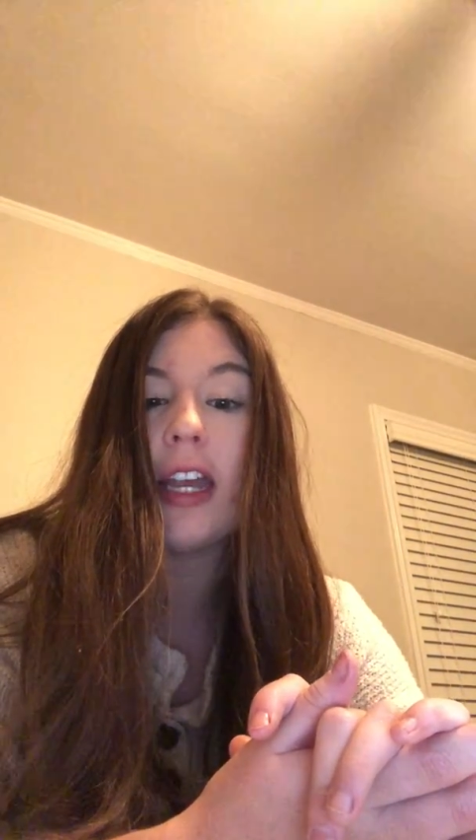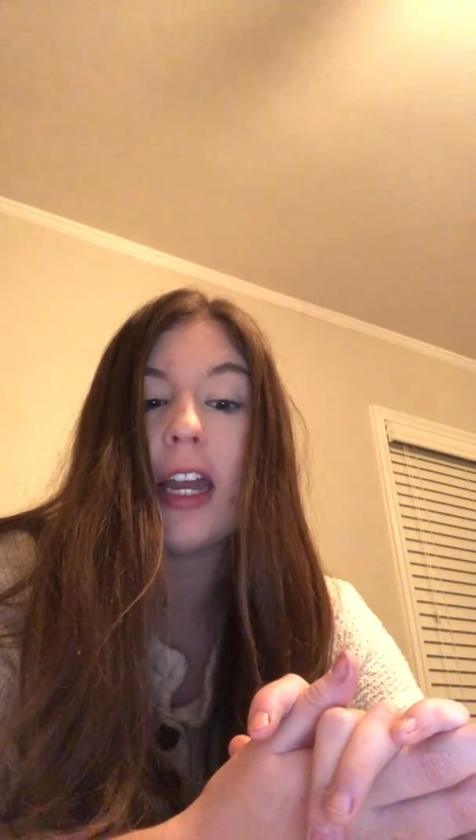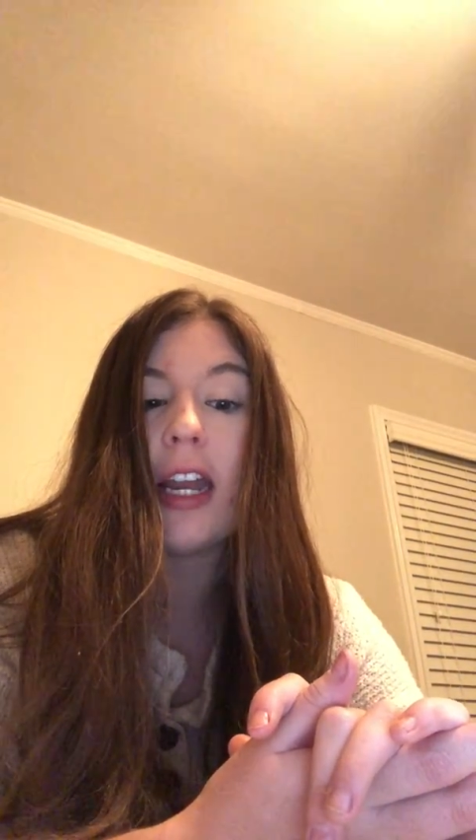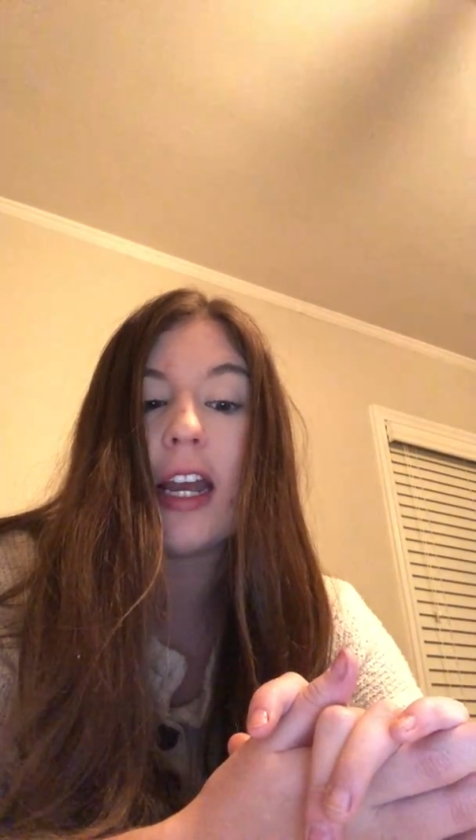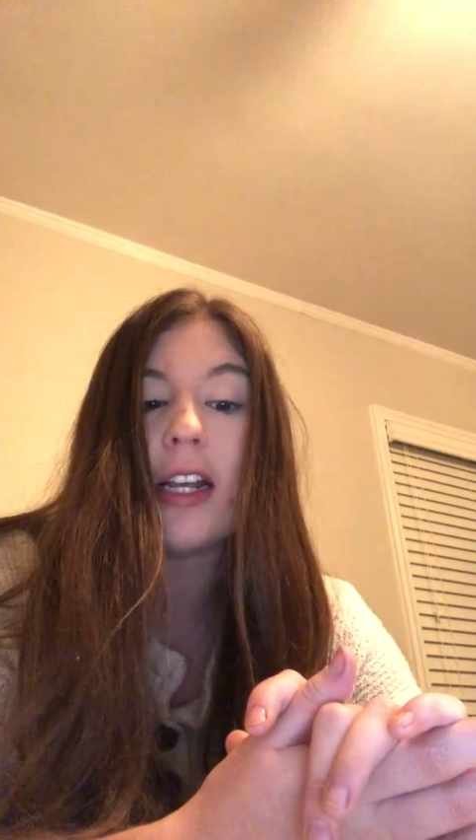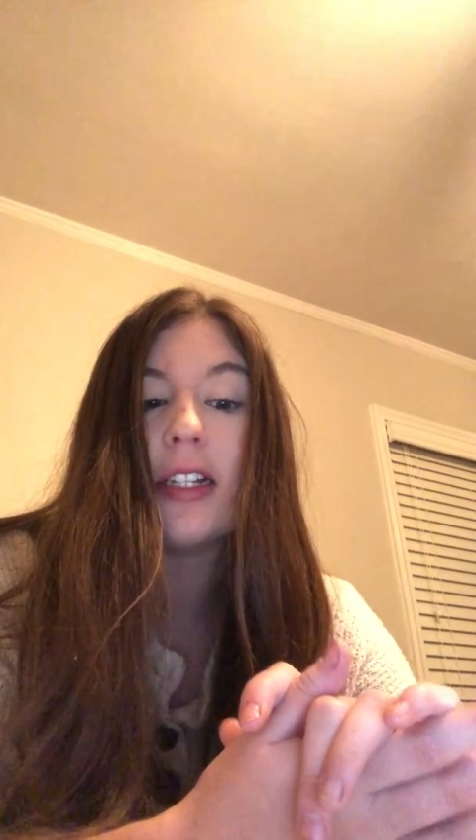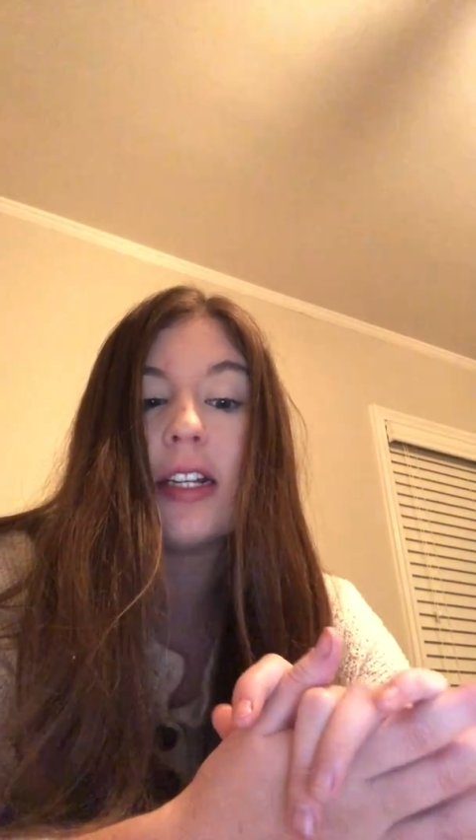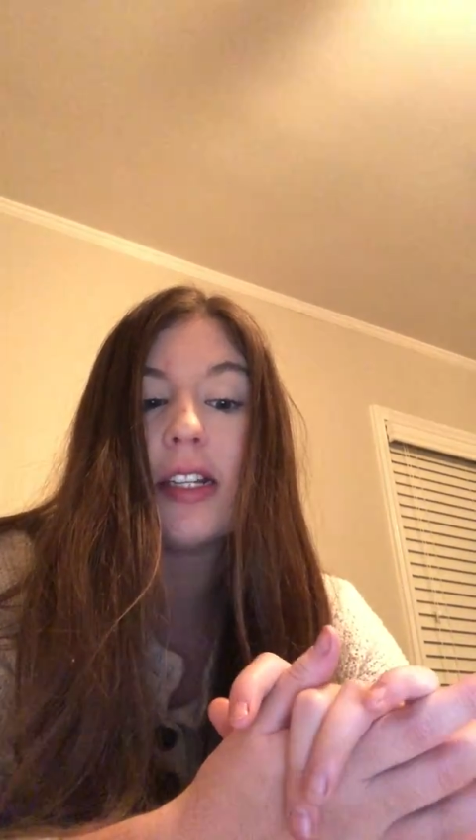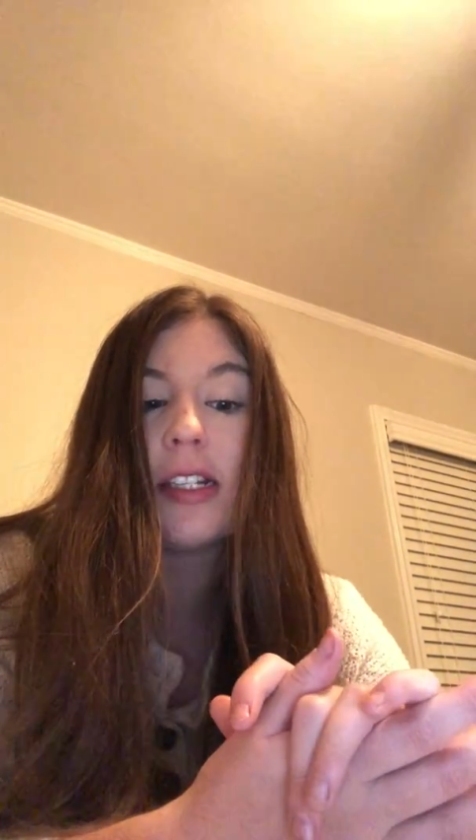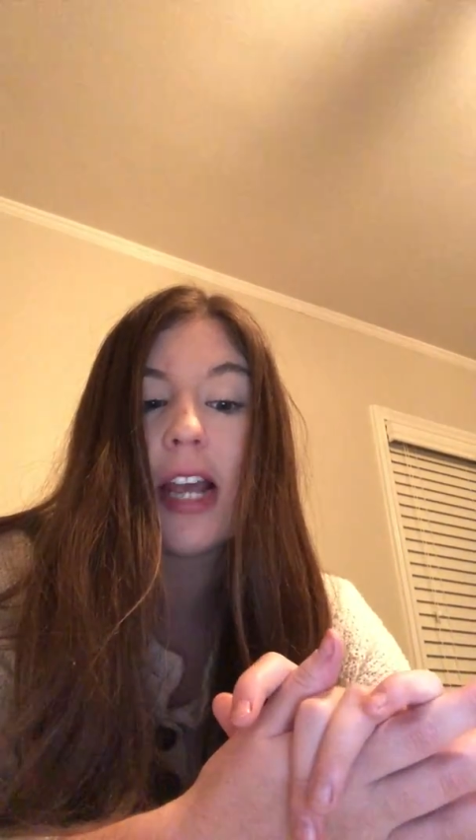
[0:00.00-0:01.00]
kid is the
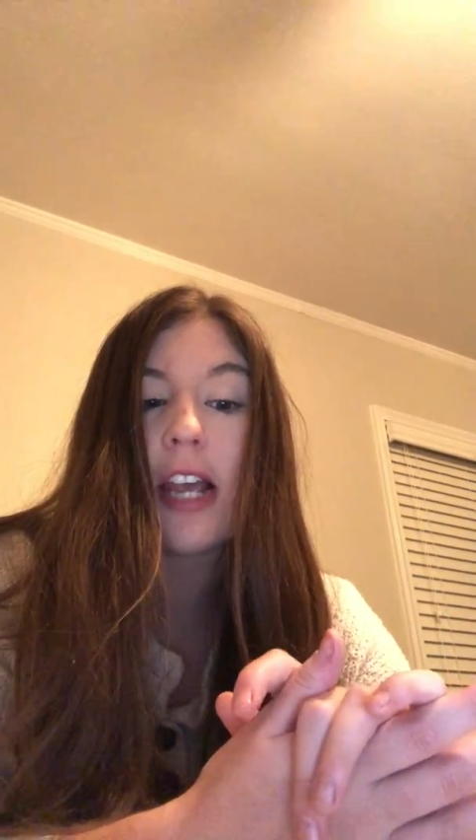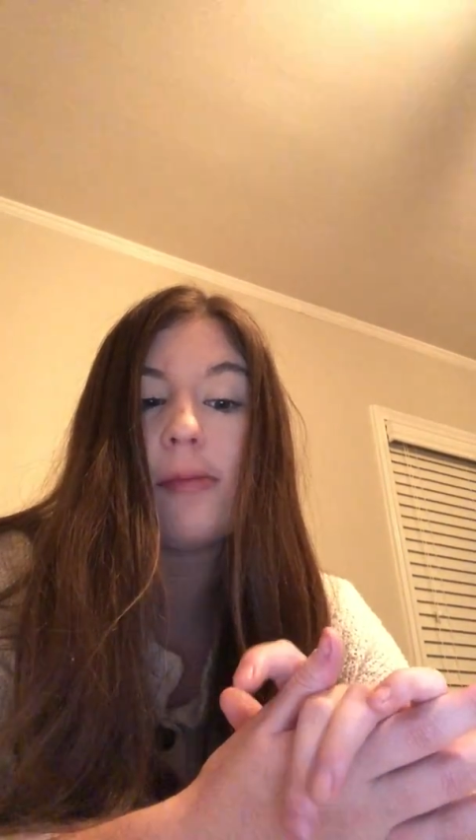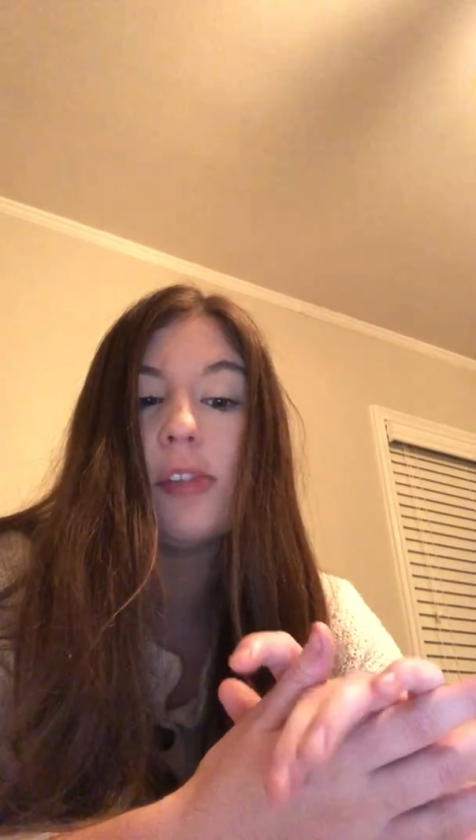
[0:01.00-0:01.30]
same.